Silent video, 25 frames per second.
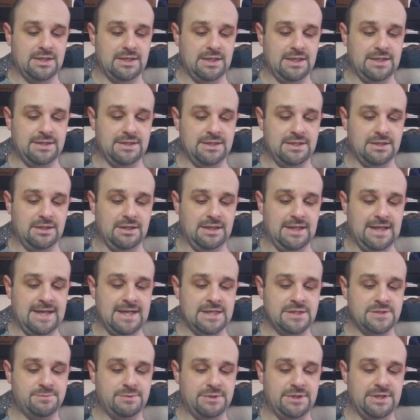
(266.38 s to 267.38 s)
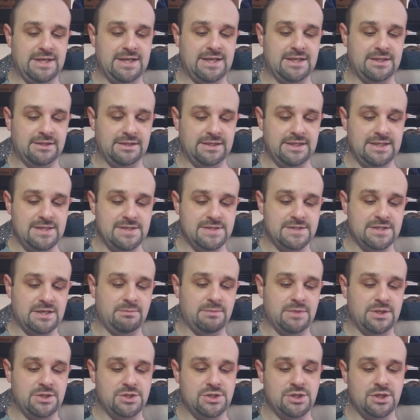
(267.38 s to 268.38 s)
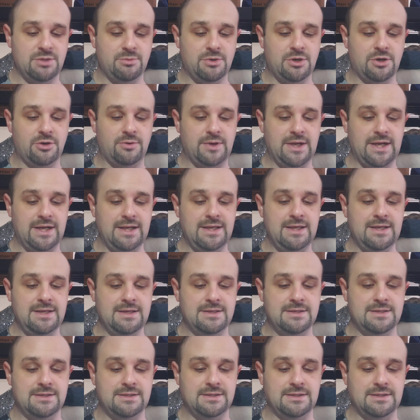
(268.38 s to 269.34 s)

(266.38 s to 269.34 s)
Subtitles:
And then last but not least, I mentioned him already,